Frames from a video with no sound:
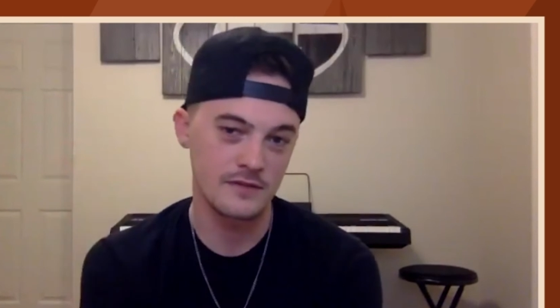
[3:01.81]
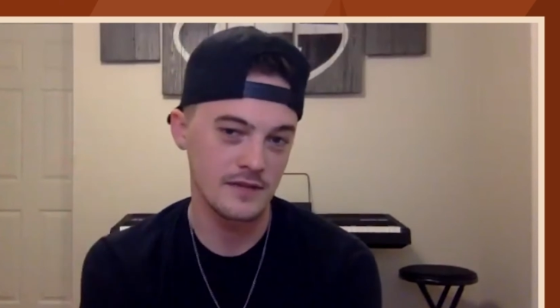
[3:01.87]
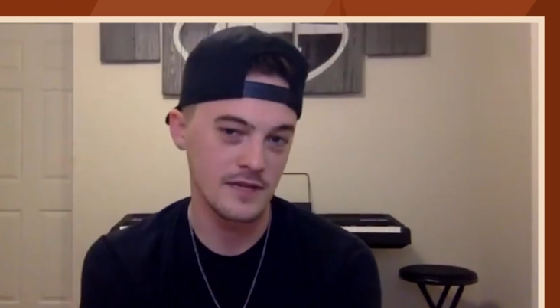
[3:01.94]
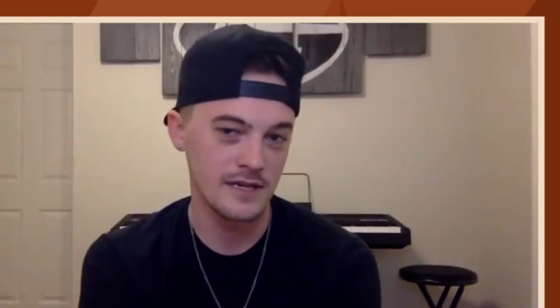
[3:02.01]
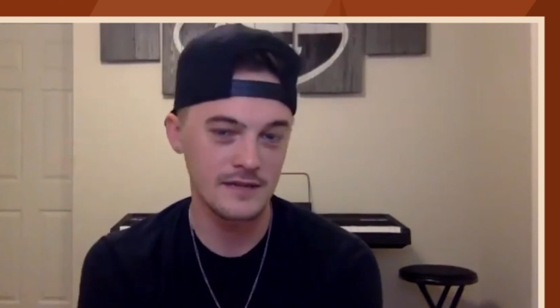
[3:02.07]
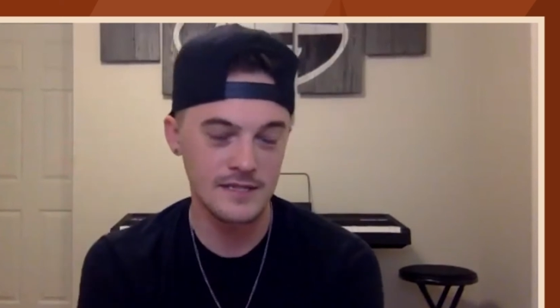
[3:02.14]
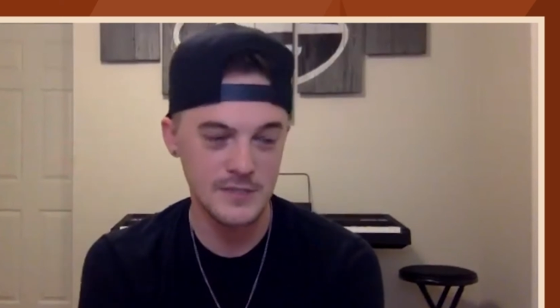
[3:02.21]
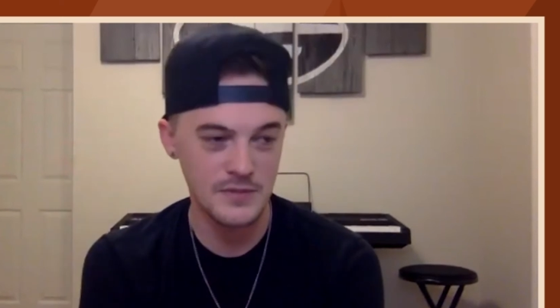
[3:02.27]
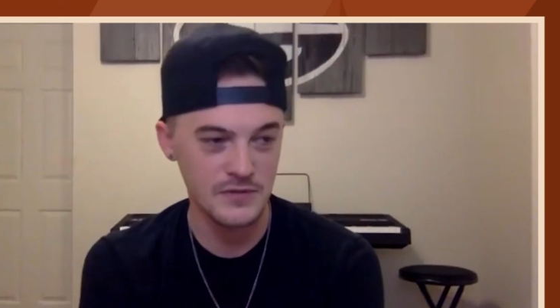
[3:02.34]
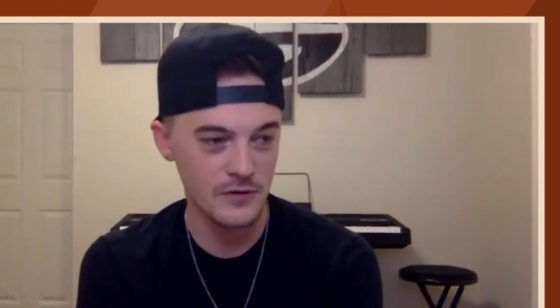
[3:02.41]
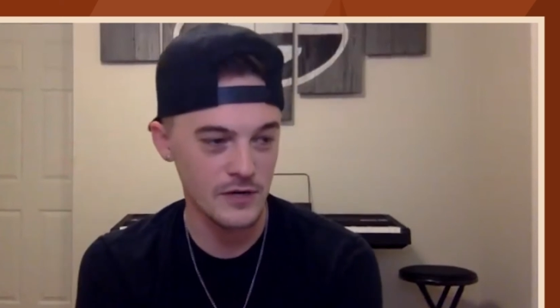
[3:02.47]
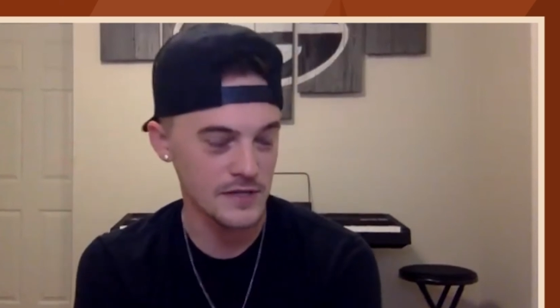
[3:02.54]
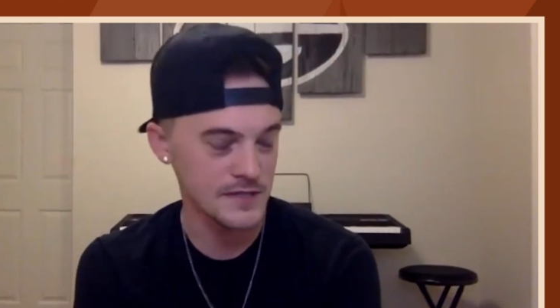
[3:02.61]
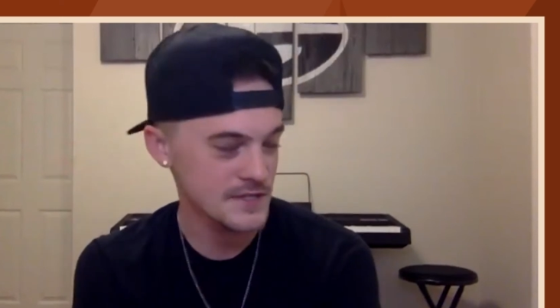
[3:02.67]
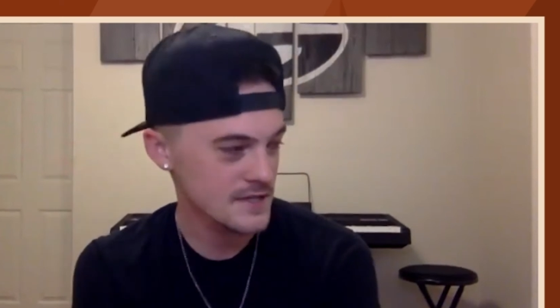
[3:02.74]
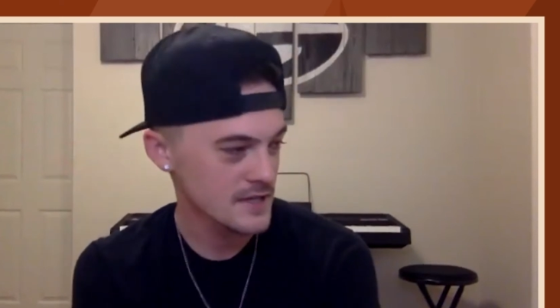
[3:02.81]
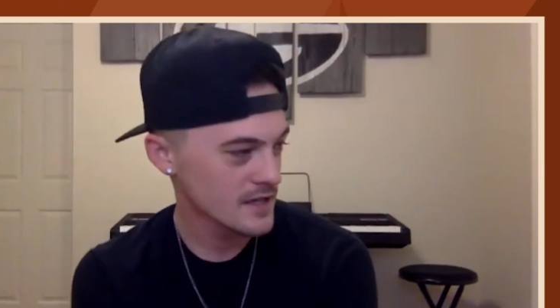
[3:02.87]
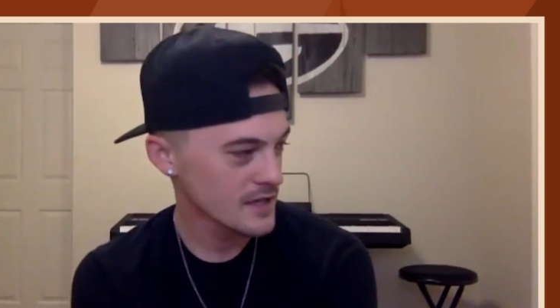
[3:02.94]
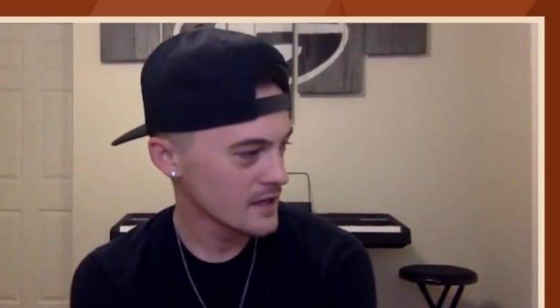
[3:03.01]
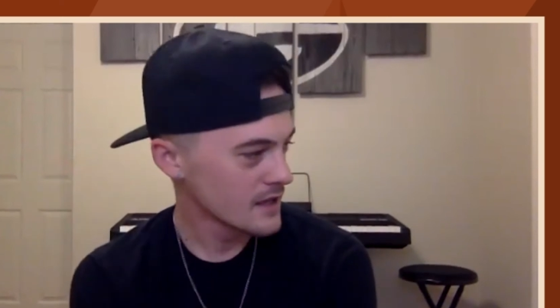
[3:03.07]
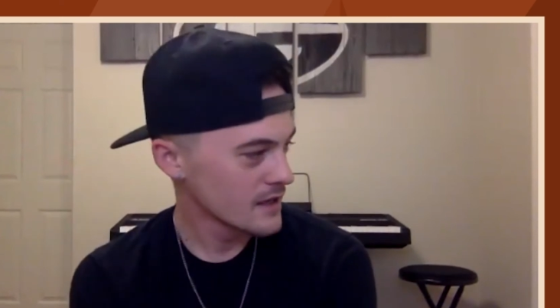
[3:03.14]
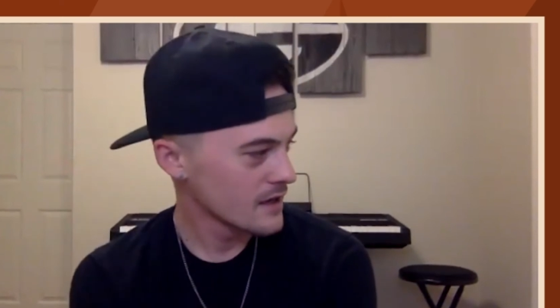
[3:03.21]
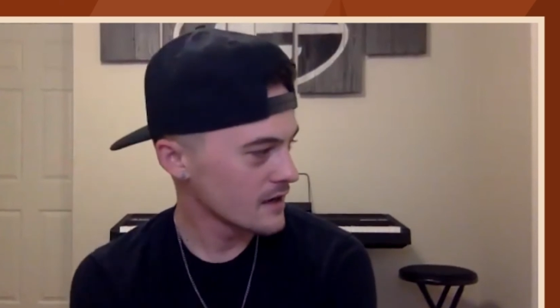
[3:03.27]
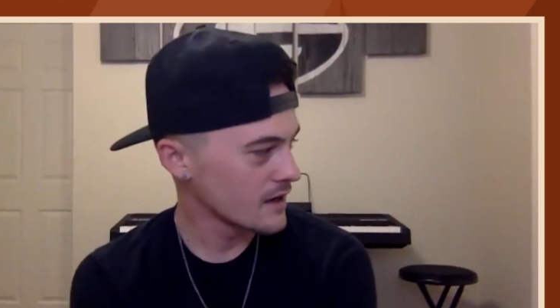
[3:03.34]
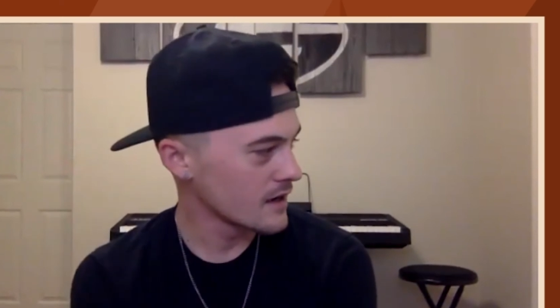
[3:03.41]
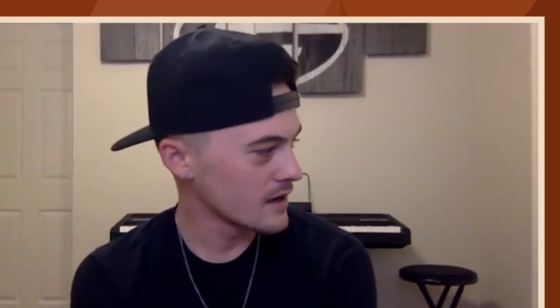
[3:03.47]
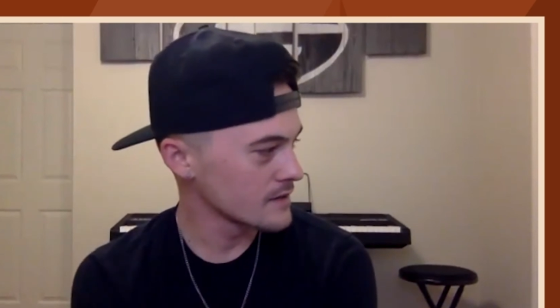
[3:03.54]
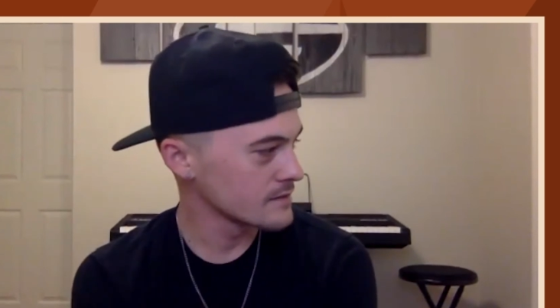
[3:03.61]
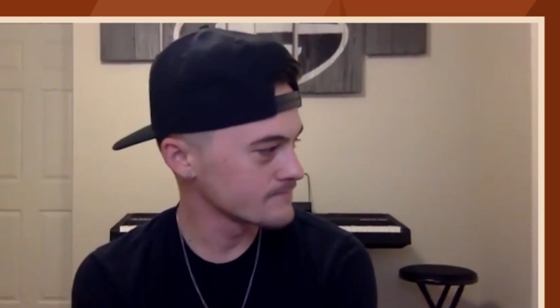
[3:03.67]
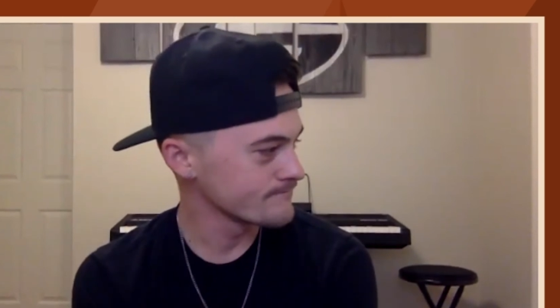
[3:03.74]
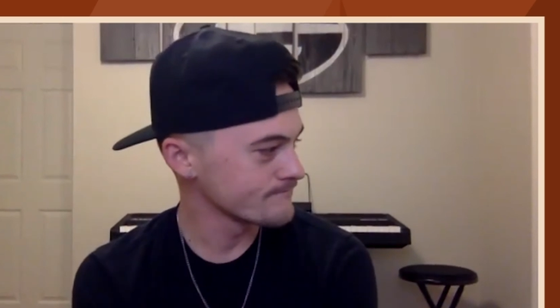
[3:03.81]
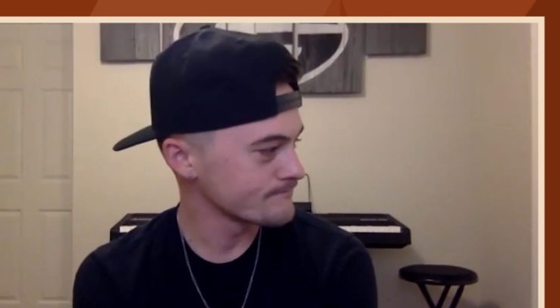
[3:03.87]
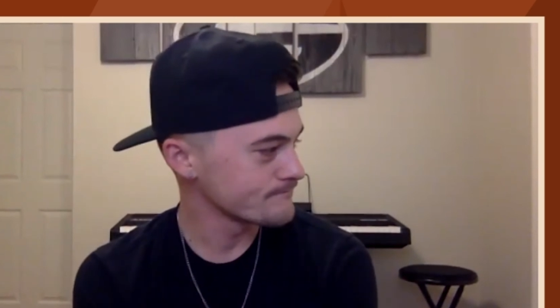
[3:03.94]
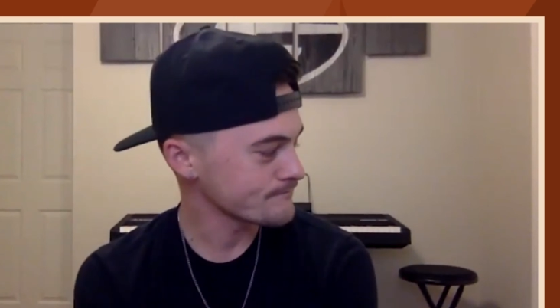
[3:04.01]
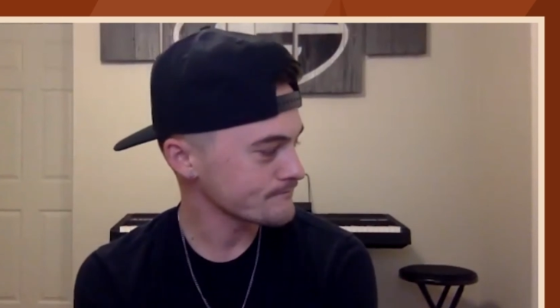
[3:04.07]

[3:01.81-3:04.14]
Like let's be friends. Um,